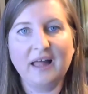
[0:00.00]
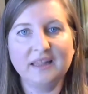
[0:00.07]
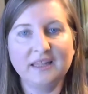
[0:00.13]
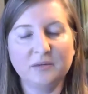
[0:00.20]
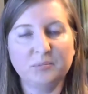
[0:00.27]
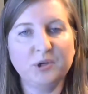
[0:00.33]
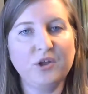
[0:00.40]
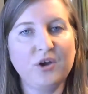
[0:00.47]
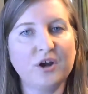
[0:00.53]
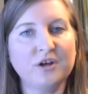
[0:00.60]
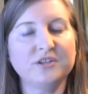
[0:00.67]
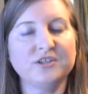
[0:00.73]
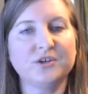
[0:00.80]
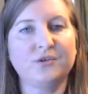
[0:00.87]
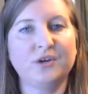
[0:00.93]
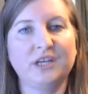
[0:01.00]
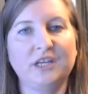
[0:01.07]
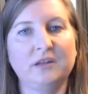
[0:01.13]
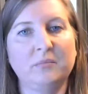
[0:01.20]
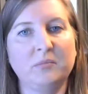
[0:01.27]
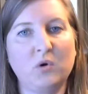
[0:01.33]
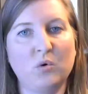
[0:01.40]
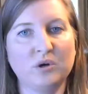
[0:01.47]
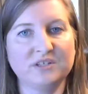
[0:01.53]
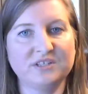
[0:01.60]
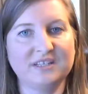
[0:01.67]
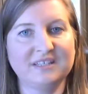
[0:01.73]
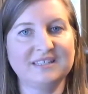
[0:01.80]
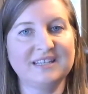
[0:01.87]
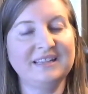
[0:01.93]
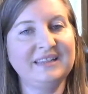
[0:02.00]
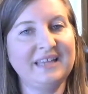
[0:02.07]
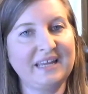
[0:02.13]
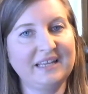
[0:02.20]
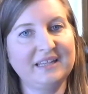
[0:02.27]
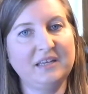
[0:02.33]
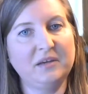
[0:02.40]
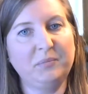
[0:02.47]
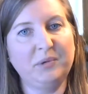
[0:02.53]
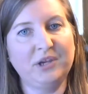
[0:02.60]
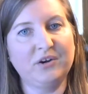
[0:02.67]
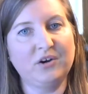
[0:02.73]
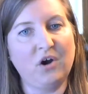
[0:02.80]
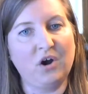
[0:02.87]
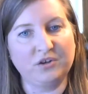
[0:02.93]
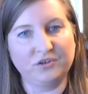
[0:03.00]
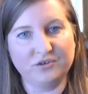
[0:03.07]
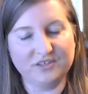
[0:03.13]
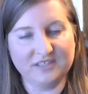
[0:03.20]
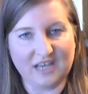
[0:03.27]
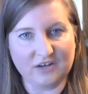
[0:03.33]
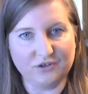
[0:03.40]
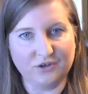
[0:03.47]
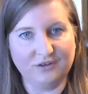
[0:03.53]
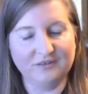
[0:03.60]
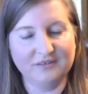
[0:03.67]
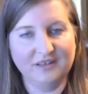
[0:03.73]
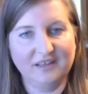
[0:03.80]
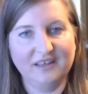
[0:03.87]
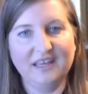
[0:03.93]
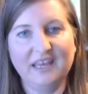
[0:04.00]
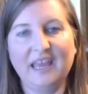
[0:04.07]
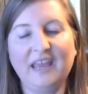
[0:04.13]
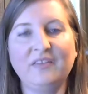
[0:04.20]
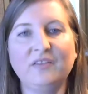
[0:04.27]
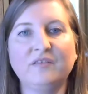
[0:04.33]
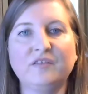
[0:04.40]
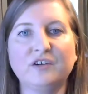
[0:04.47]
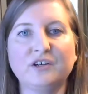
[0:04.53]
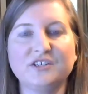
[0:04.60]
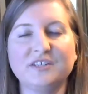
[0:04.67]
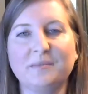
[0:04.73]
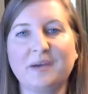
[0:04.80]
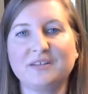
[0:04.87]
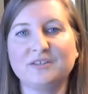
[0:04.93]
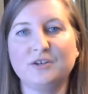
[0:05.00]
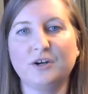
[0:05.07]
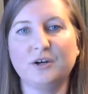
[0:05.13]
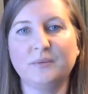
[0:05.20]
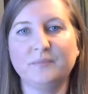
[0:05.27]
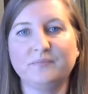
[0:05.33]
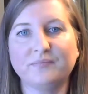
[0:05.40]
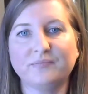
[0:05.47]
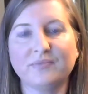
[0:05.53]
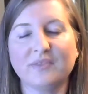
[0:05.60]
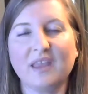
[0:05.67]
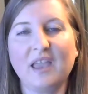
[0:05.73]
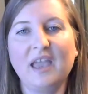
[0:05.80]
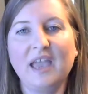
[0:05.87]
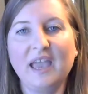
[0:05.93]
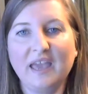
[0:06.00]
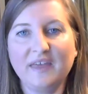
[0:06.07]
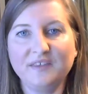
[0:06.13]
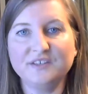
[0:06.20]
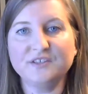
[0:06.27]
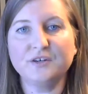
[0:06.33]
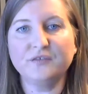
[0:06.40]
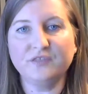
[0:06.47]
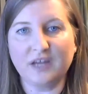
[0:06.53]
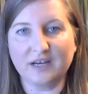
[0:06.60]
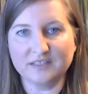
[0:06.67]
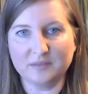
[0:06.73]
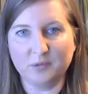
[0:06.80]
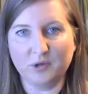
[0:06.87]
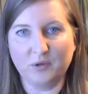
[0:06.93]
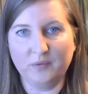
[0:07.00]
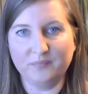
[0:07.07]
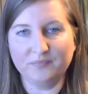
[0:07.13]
liberal arts curriculum courses likely appear on your schedule in the first semester. These are flexible.